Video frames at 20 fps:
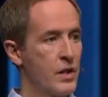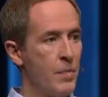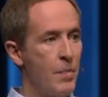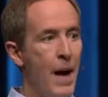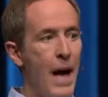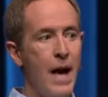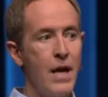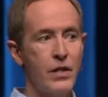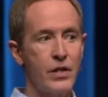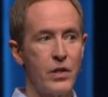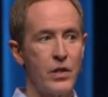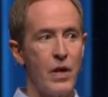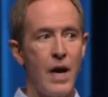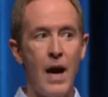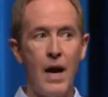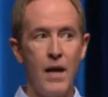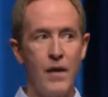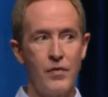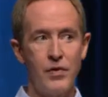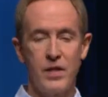As a pastor,
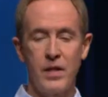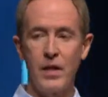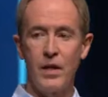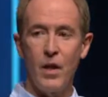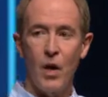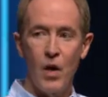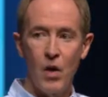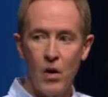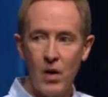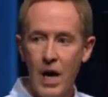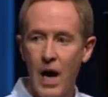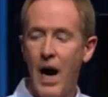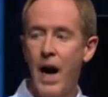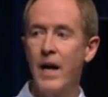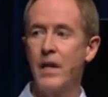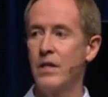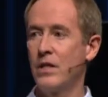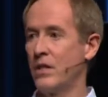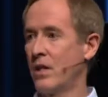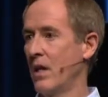I have seen all
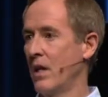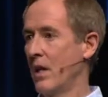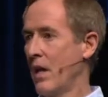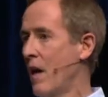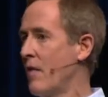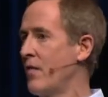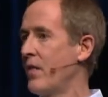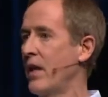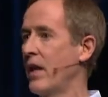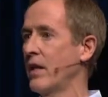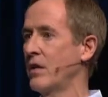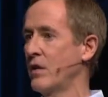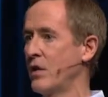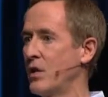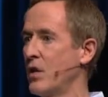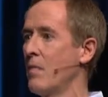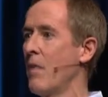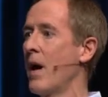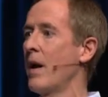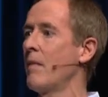kinds of things, as
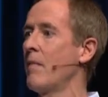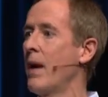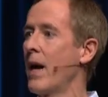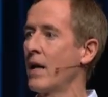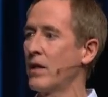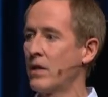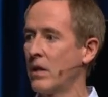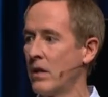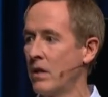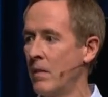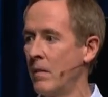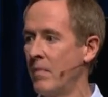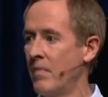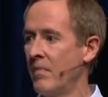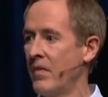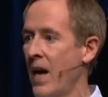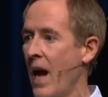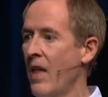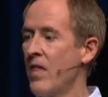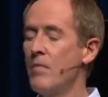you might imagine.
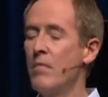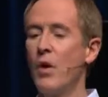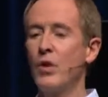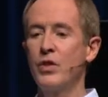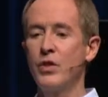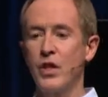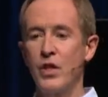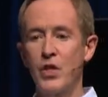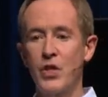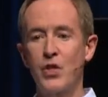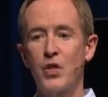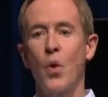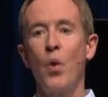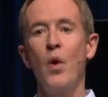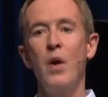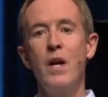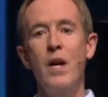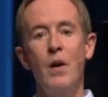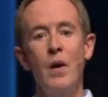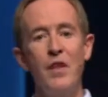And the most
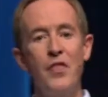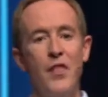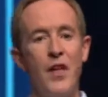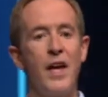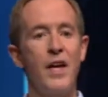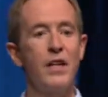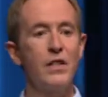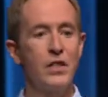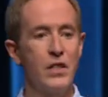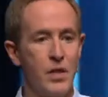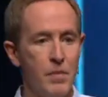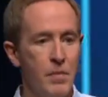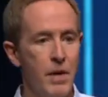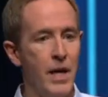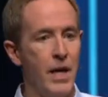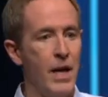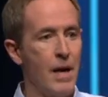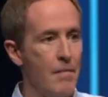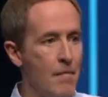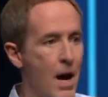extraordinary things to
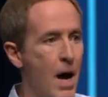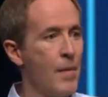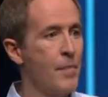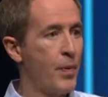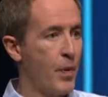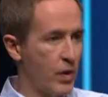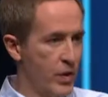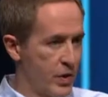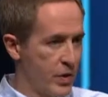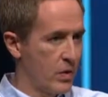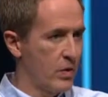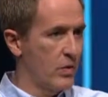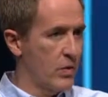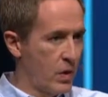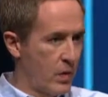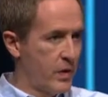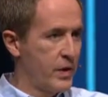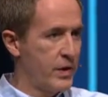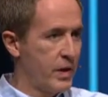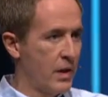me in my personal
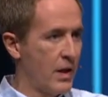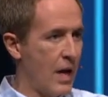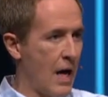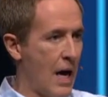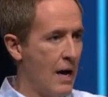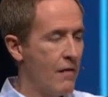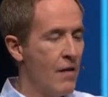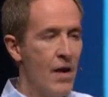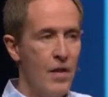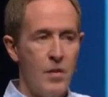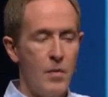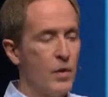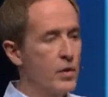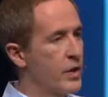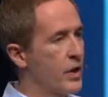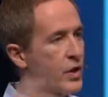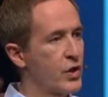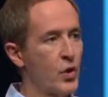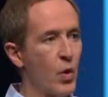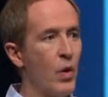Christian life, the
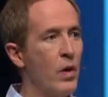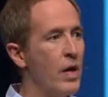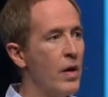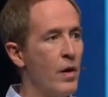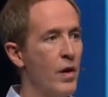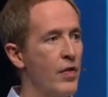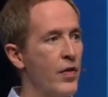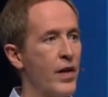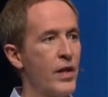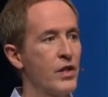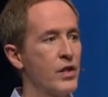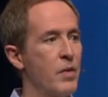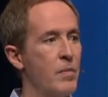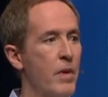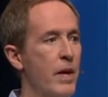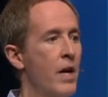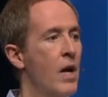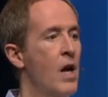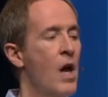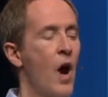most extraordinary things to
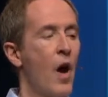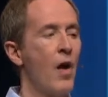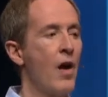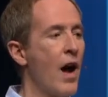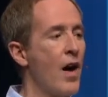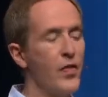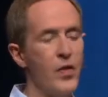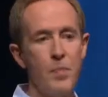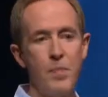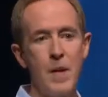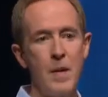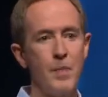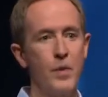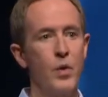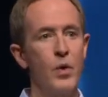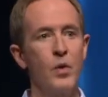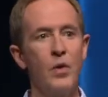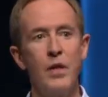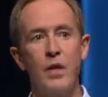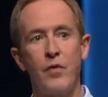me are not the people
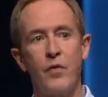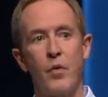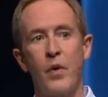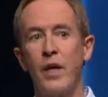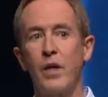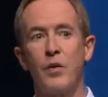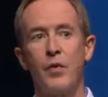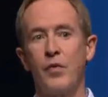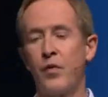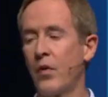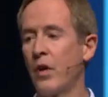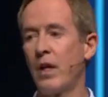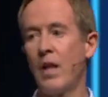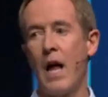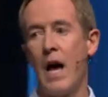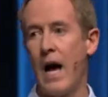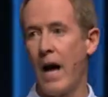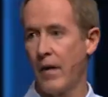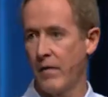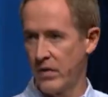who live wrinkle-free
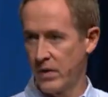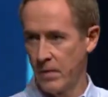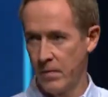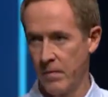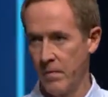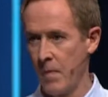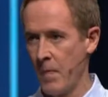lives.